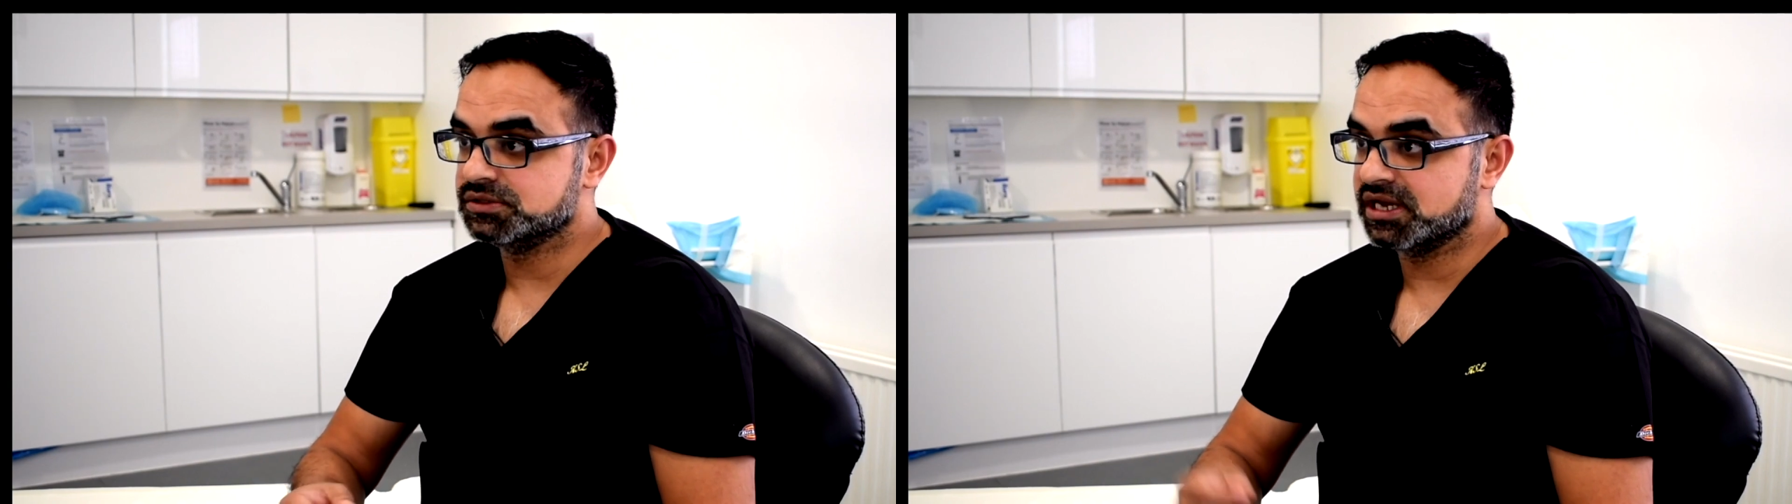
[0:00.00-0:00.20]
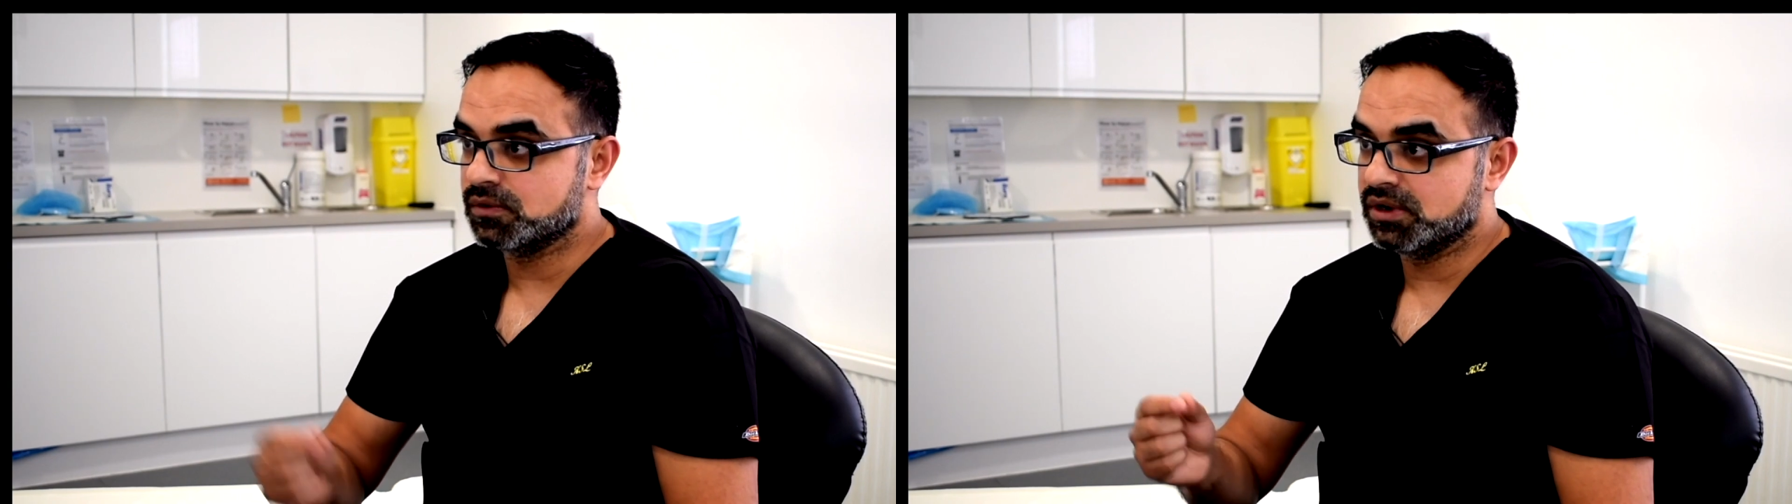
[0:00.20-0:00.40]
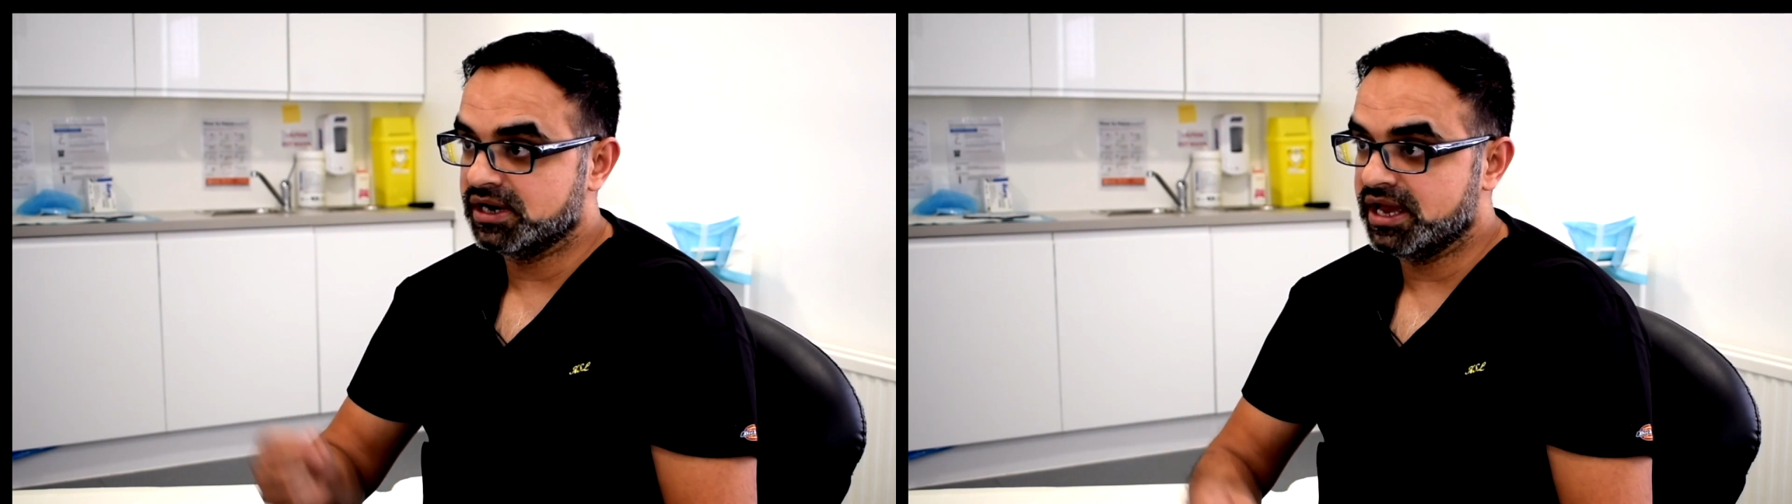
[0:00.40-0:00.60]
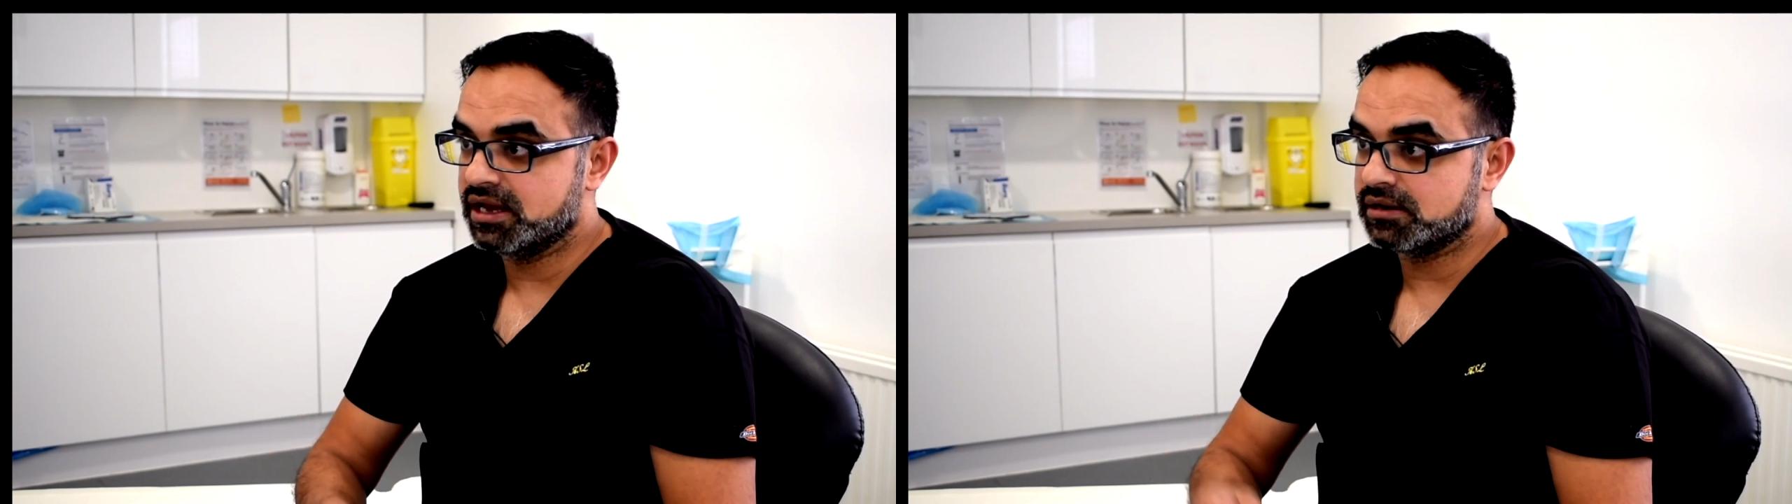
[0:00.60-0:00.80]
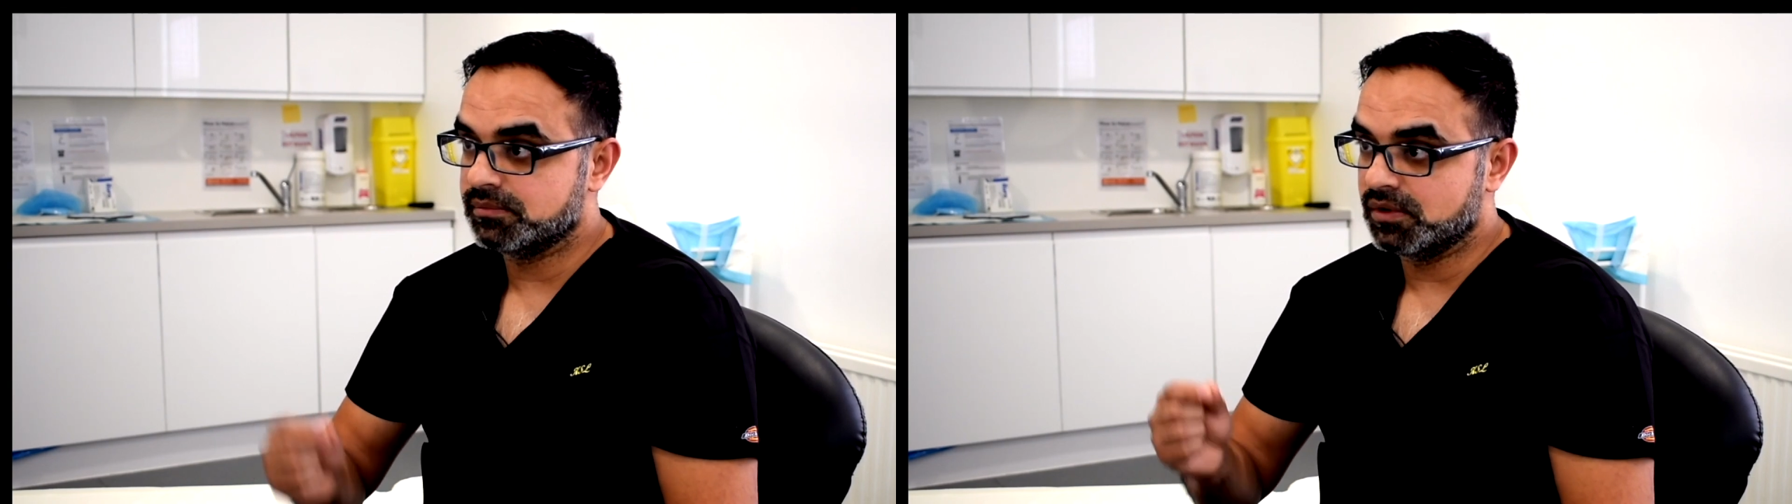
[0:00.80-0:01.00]
you take 1
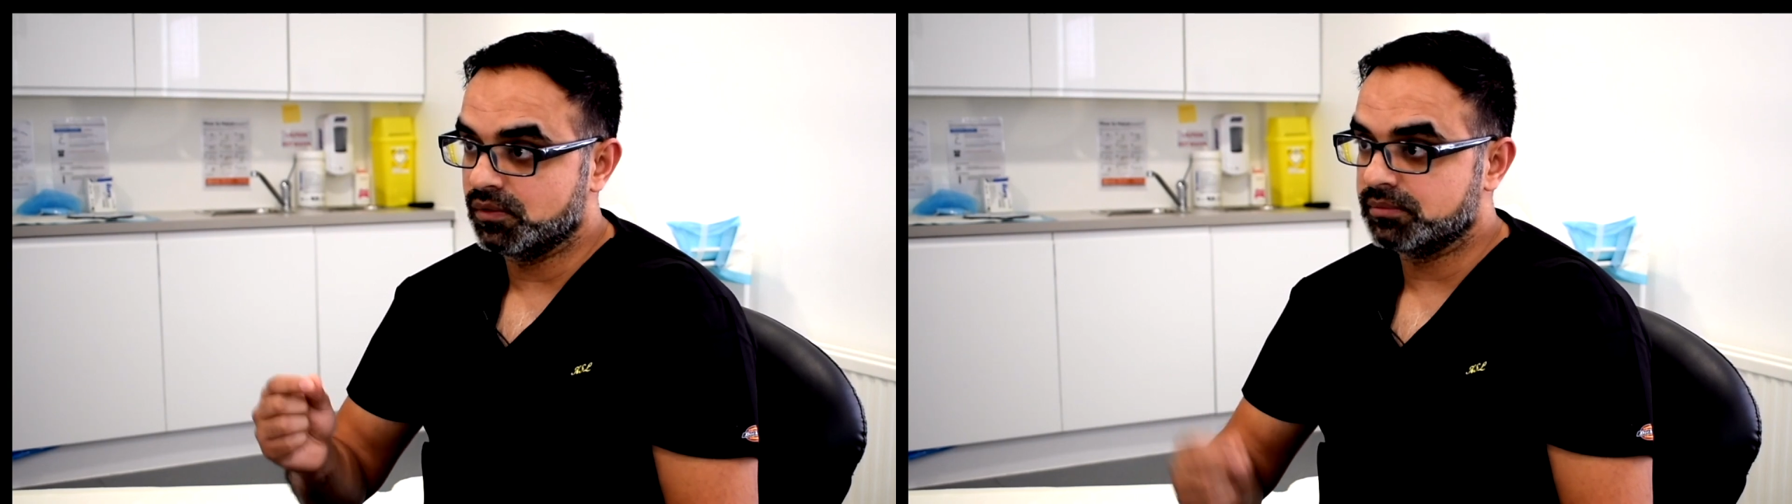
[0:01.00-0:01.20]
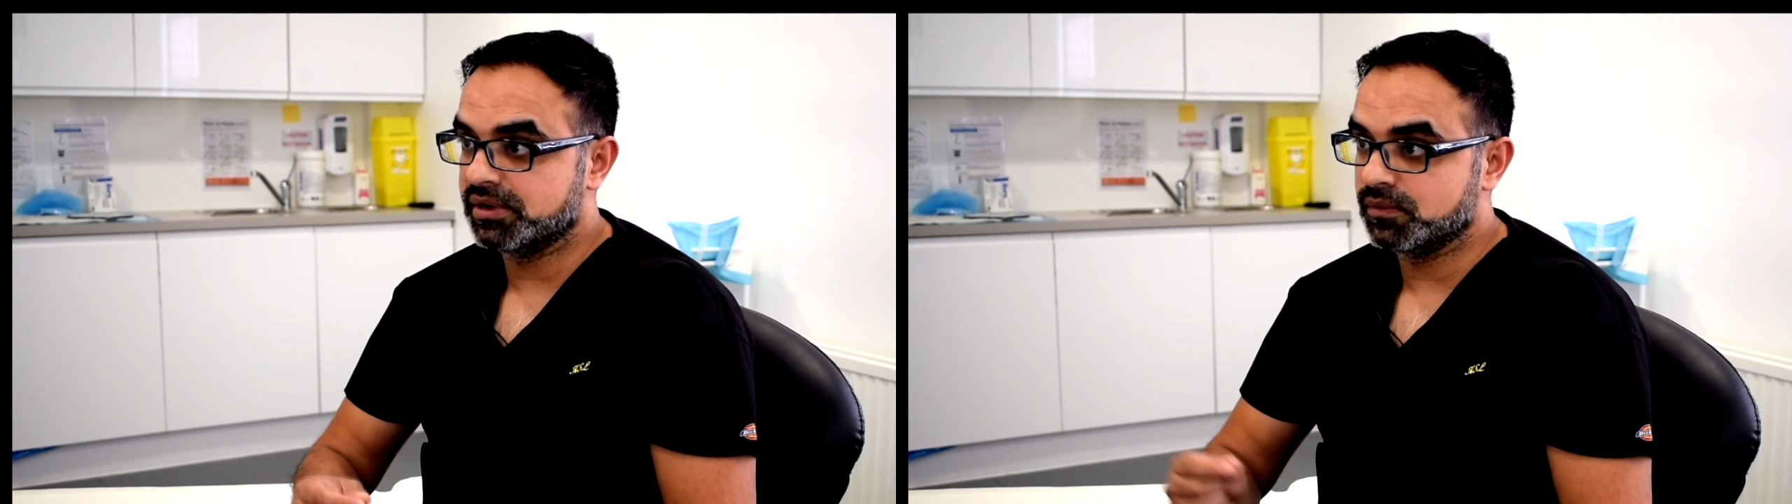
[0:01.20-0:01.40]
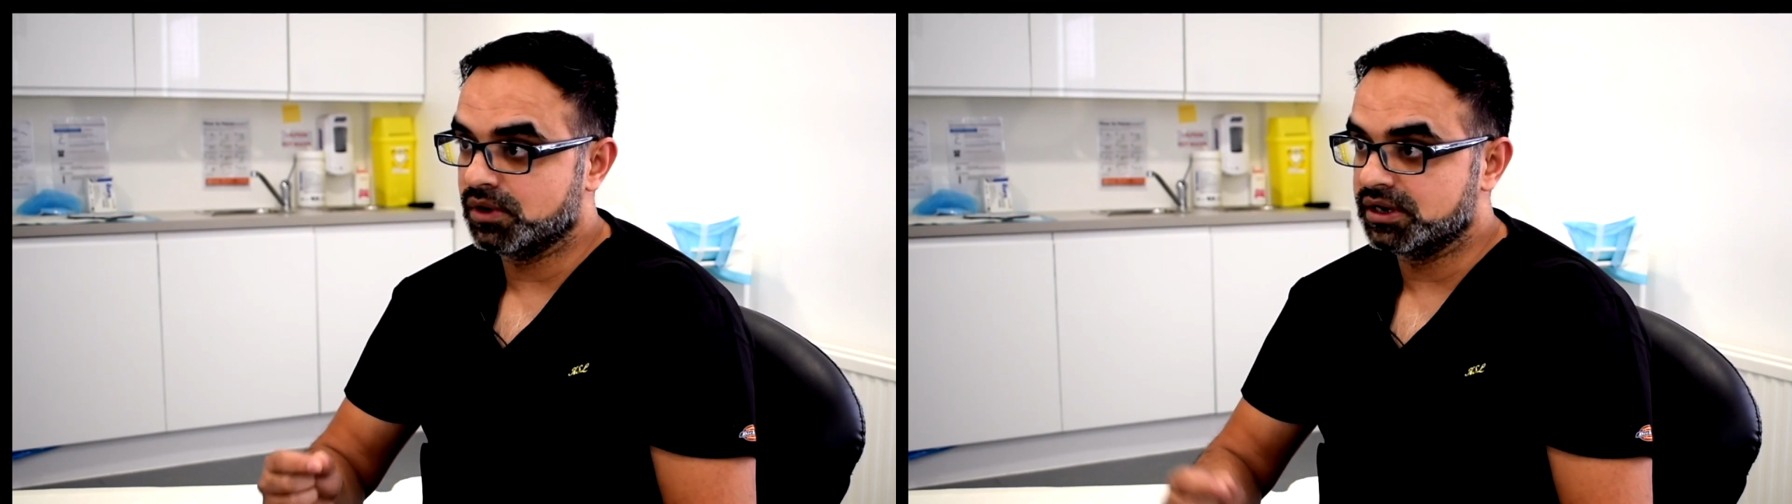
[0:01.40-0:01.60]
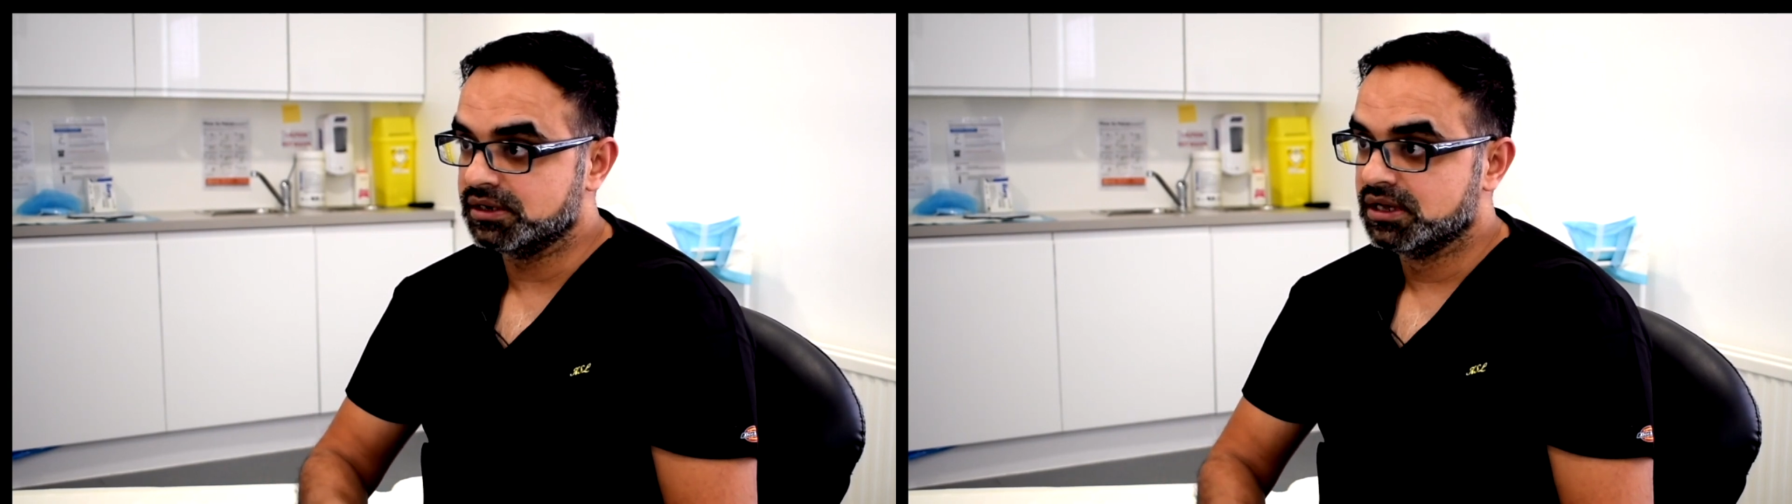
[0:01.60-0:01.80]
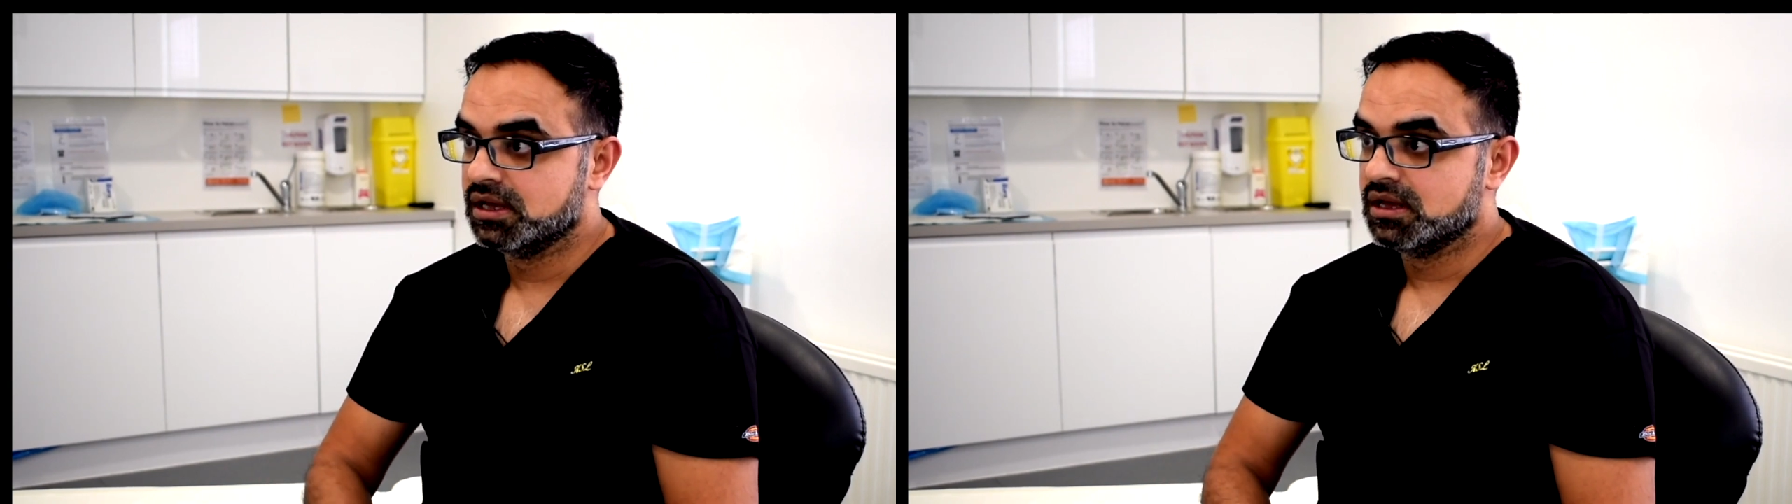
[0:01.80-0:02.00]
hair or 1 by 1.